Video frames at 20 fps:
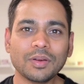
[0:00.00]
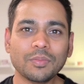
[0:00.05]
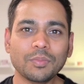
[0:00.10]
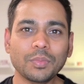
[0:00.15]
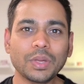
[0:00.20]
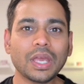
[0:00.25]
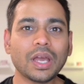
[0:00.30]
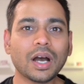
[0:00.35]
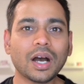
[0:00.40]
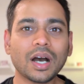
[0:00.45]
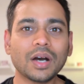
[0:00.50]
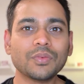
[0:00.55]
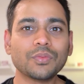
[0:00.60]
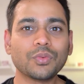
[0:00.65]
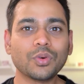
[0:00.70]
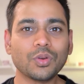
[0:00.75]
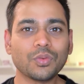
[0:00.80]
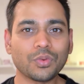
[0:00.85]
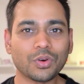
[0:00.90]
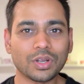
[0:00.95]
be
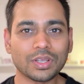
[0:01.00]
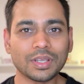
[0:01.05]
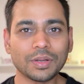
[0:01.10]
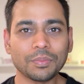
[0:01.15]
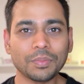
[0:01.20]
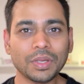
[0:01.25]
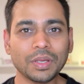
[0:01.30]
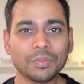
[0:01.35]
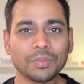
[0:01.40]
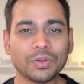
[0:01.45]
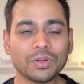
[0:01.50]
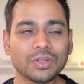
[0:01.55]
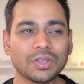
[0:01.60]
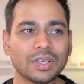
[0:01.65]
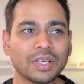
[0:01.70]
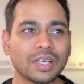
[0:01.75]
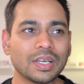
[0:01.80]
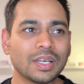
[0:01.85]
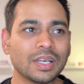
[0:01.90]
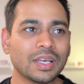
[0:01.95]
harmful for other people.
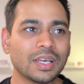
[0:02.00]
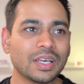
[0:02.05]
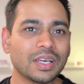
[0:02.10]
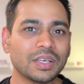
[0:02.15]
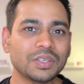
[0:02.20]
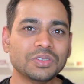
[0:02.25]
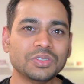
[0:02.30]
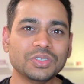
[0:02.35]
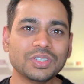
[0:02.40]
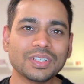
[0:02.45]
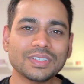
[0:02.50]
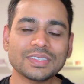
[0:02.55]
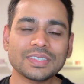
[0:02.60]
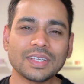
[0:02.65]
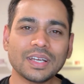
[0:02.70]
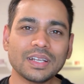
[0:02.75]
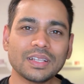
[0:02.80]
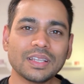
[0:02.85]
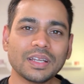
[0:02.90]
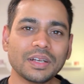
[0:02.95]
It's just
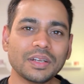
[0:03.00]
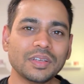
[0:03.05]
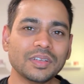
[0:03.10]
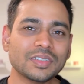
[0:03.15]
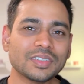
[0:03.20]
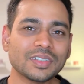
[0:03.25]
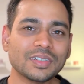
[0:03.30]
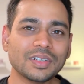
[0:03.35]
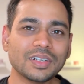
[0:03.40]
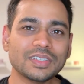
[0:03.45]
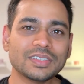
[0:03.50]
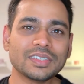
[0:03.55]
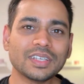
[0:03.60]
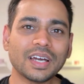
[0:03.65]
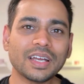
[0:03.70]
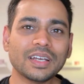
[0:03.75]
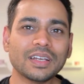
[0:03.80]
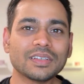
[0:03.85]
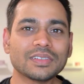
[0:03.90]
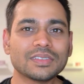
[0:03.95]
that the nature
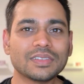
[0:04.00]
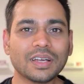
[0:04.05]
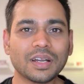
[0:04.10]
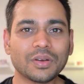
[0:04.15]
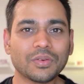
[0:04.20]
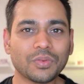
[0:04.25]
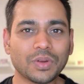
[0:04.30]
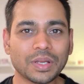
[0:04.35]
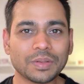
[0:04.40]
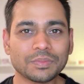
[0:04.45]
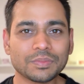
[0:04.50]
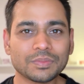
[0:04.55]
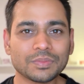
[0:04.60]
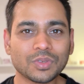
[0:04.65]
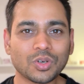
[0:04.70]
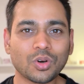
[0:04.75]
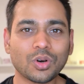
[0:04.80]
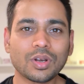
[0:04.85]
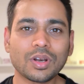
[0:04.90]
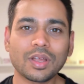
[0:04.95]
designed us that way,
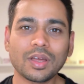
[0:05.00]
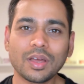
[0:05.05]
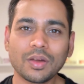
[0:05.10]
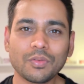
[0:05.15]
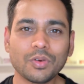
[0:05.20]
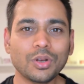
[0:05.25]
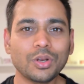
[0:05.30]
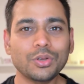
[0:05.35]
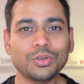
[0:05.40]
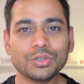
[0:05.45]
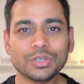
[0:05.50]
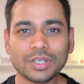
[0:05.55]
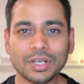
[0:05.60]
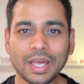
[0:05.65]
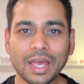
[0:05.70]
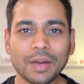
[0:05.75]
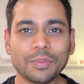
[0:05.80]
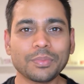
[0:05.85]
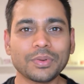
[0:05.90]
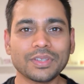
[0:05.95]
or evolution
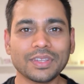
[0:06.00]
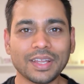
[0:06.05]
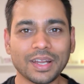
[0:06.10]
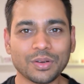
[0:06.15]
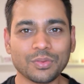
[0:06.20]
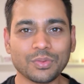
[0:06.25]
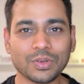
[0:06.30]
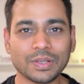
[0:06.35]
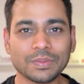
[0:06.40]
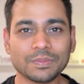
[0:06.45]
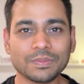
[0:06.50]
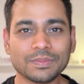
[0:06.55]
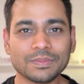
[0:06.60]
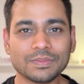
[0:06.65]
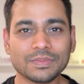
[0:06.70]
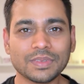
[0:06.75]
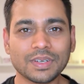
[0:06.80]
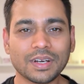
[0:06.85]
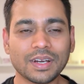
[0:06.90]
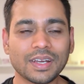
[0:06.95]
happened that way,
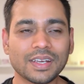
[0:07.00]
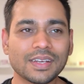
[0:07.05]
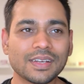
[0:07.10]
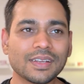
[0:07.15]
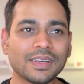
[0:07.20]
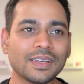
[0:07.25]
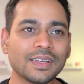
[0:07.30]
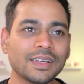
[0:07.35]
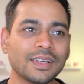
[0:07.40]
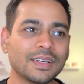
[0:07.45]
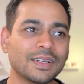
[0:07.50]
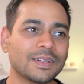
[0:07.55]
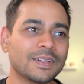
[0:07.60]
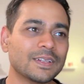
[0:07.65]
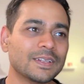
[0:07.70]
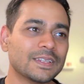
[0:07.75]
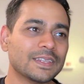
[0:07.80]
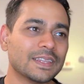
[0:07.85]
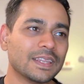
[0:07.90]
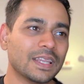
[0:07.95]
right?
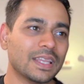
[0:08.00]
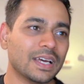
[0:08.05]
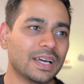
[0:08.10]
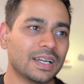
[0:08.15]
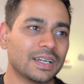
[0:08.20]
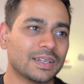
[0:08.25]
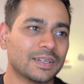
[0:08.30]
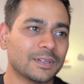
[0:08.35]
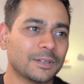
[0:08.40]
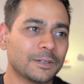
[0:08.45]
That